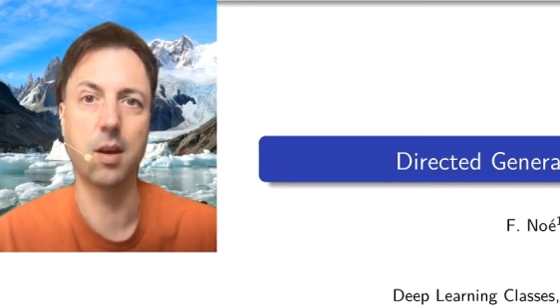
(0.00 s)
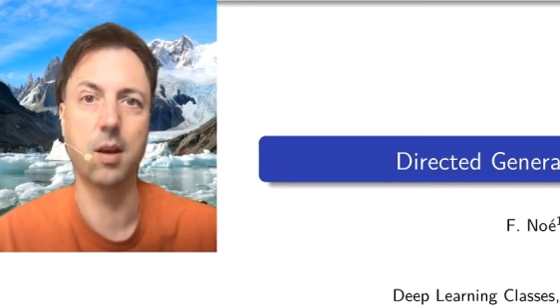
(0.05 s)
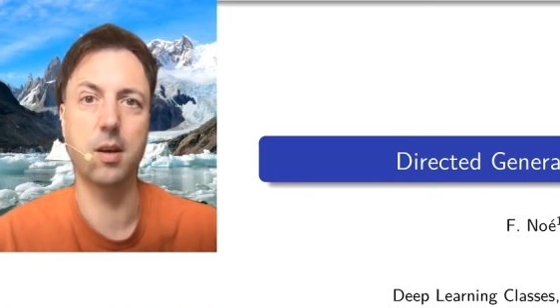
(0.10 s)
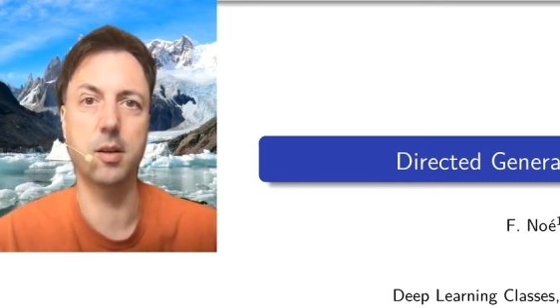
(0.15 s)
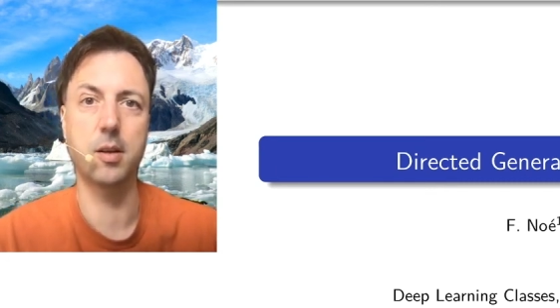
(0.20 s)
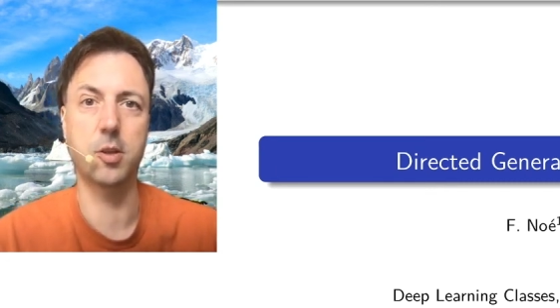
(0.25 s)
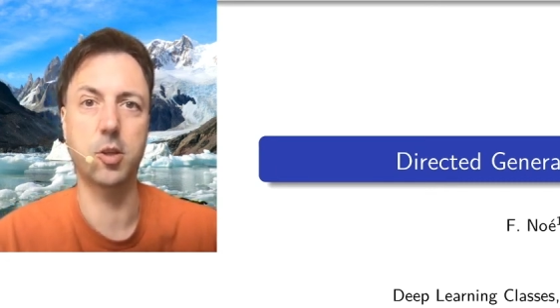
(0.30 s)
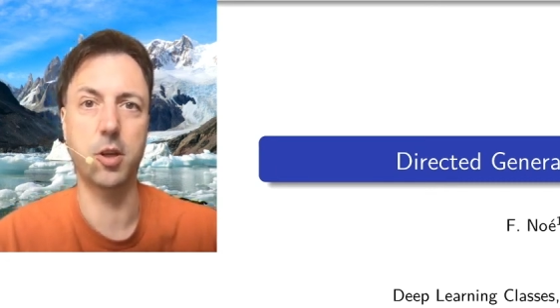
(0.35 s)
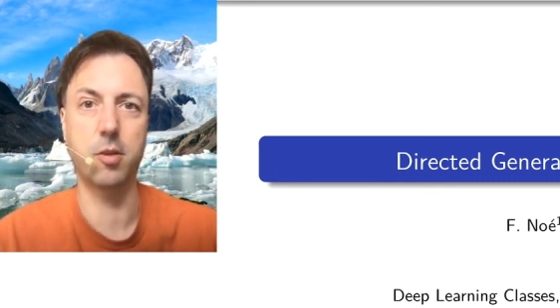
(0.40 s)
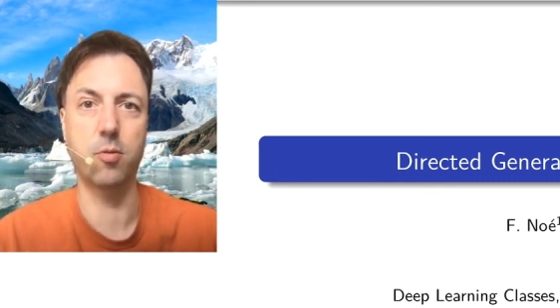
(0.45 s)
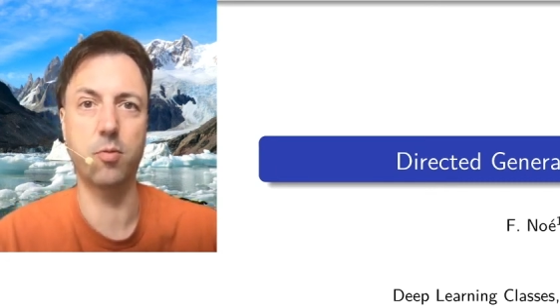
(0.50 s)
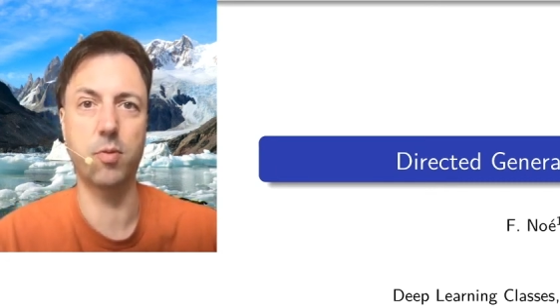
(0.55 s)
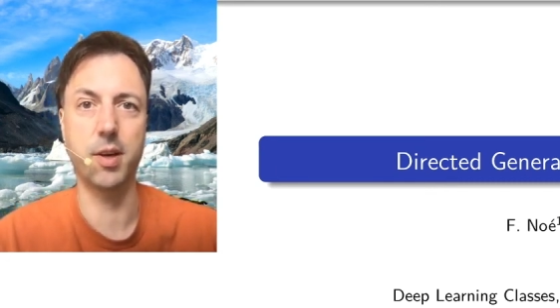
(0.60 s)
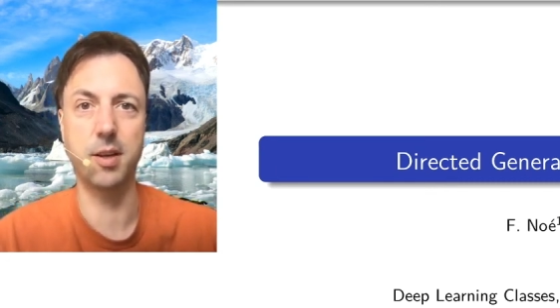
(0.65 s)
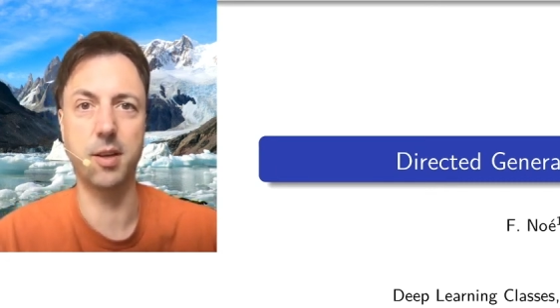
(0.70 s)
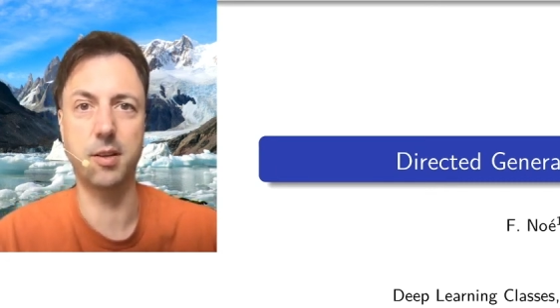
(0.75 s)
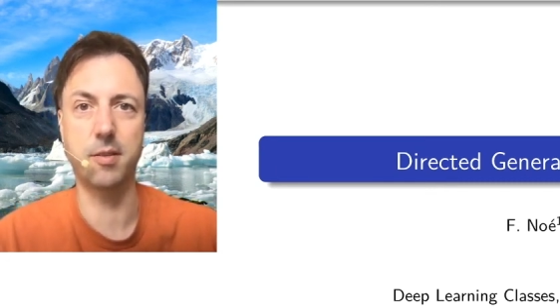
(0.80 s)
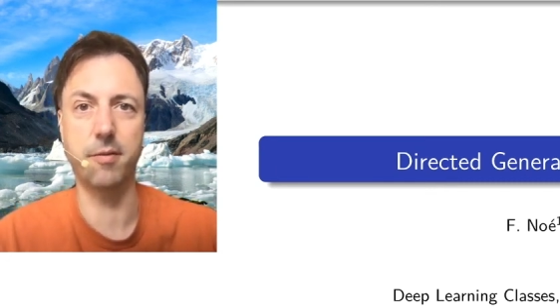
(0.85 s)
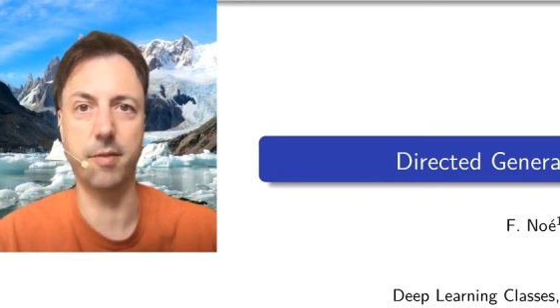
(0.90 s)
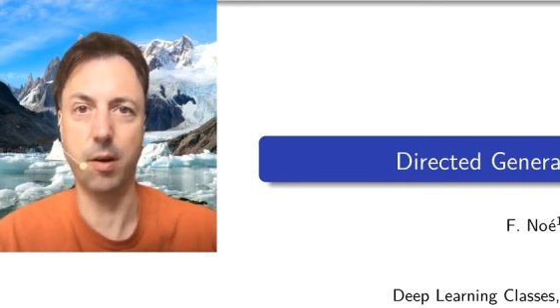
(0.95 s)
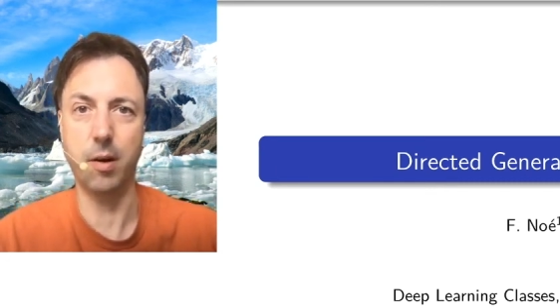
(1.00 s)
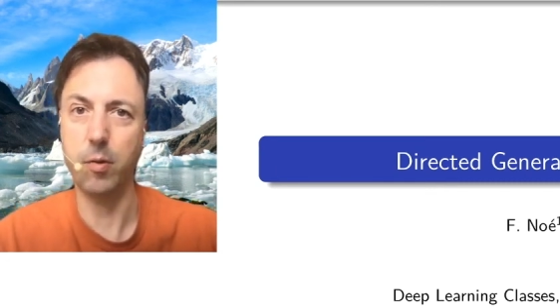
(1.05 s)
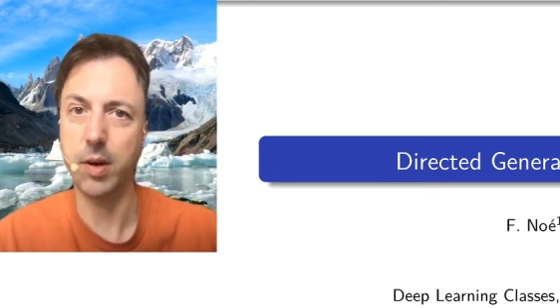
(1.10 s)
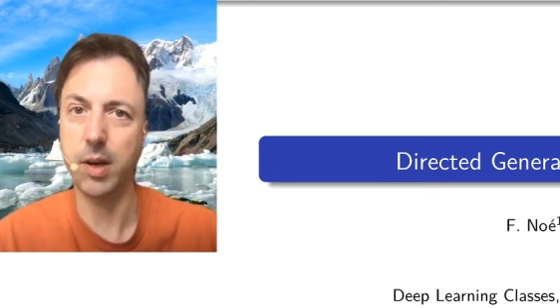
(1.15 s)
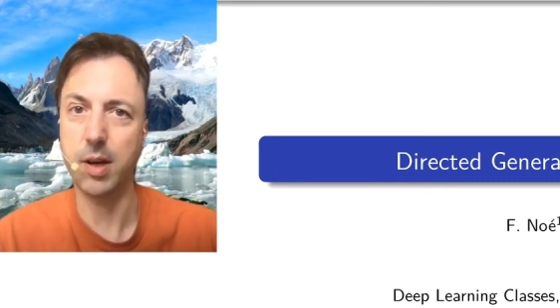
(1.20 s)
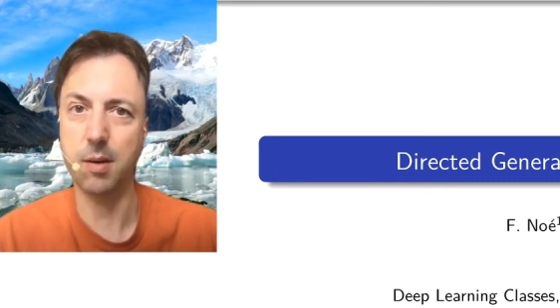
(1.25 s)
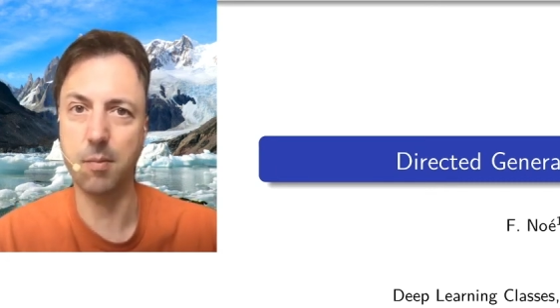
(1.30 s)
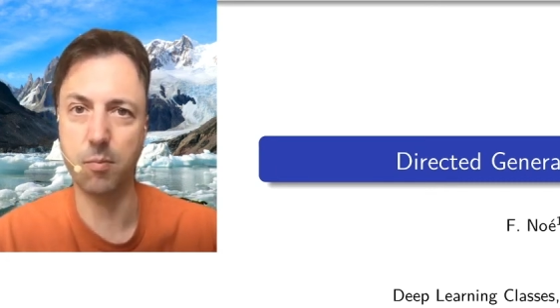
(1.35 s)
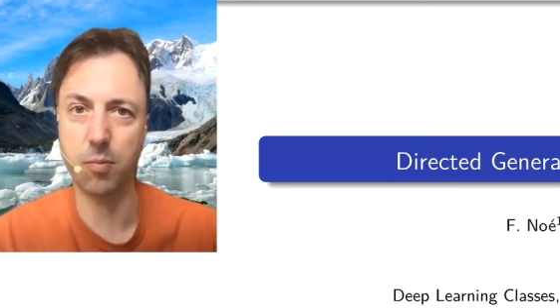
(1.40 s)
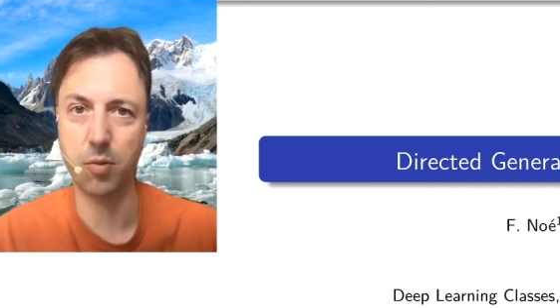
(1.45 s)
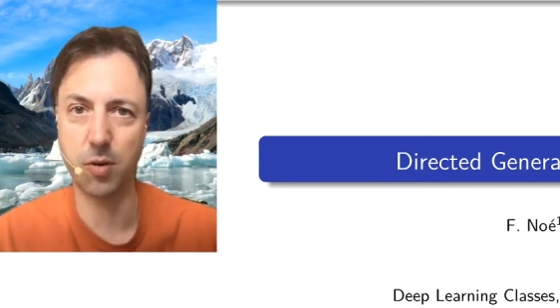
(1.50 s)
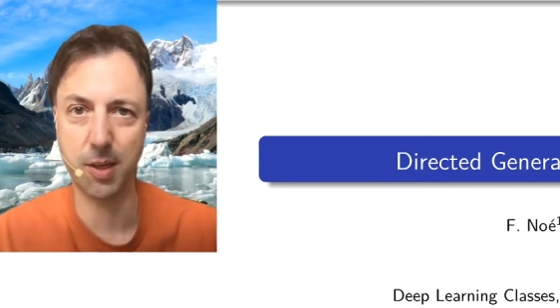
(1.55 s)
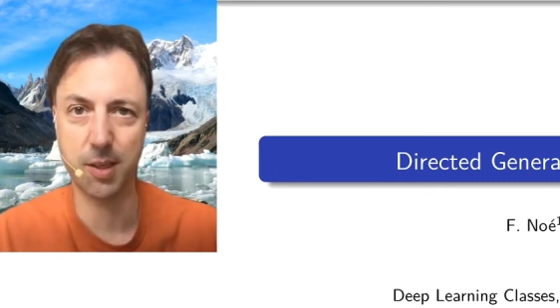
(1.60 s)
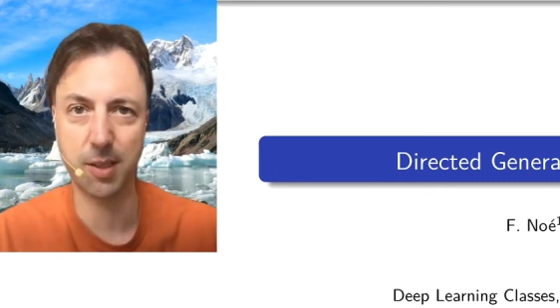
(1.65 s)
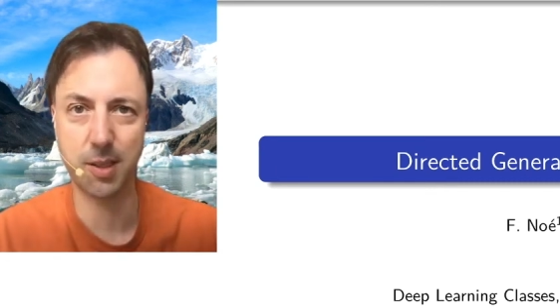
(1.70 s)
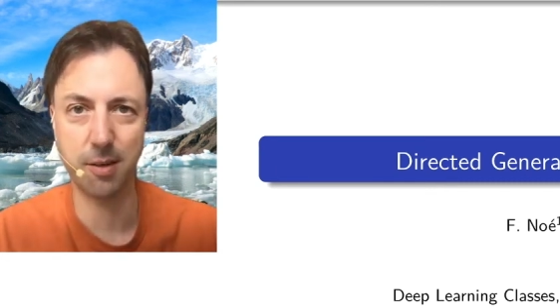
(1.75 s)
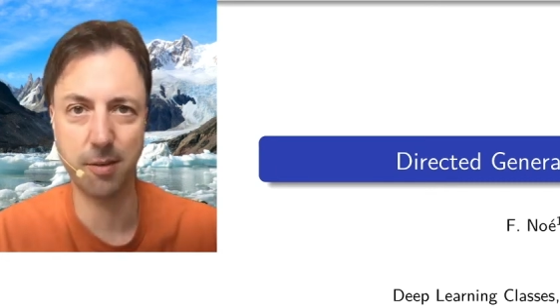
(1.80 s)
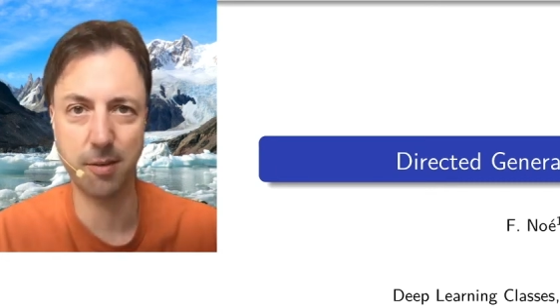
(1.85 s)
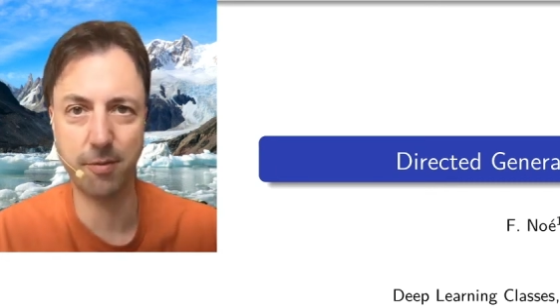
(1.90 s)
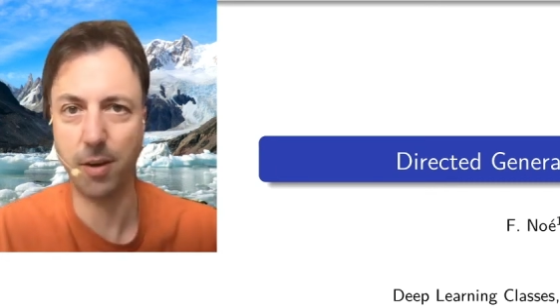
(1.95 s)
generate very
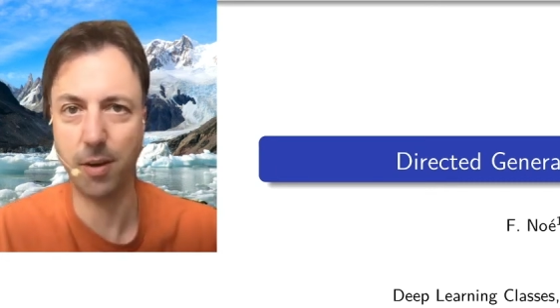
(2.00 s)
impressive